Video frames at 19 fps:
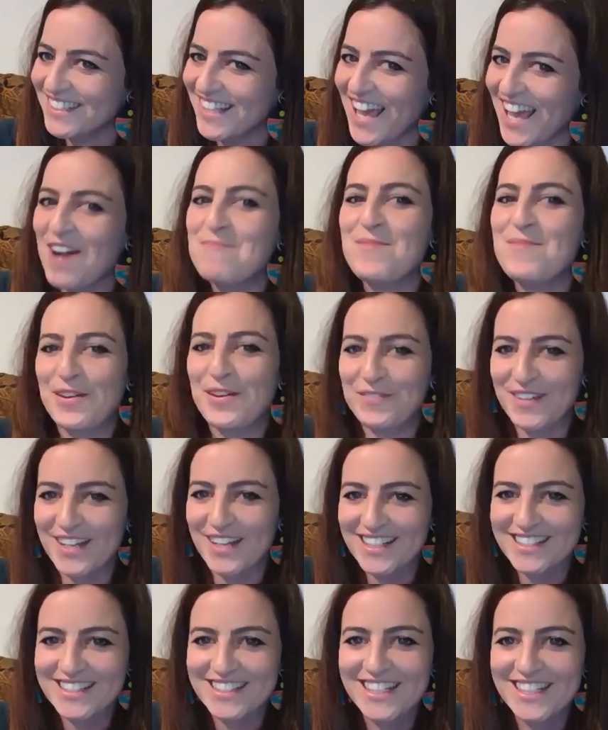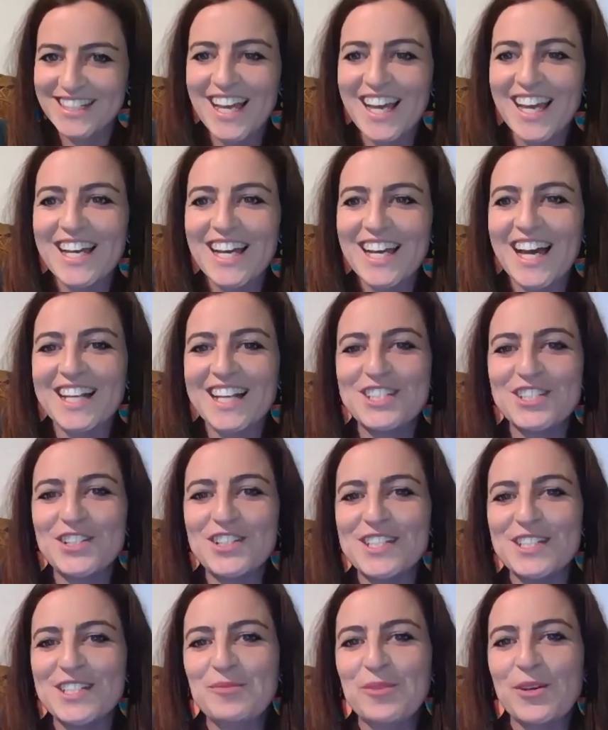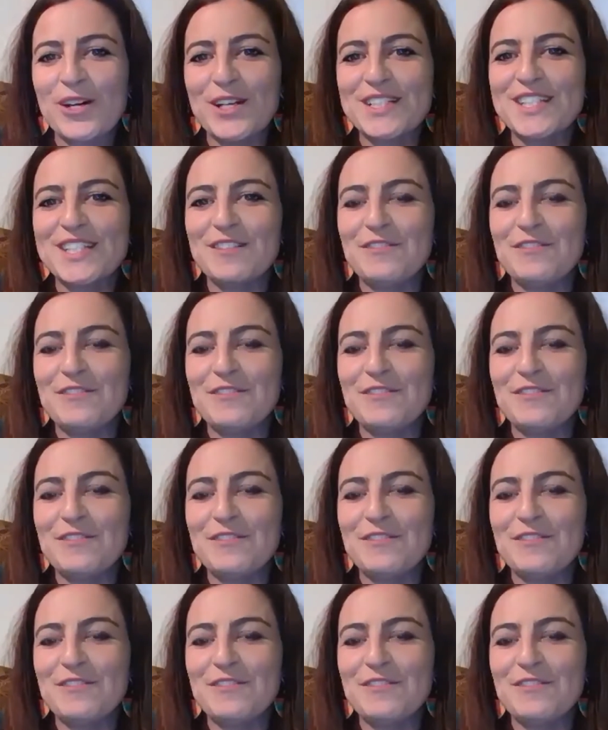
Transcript: Perfect. Judy has worked in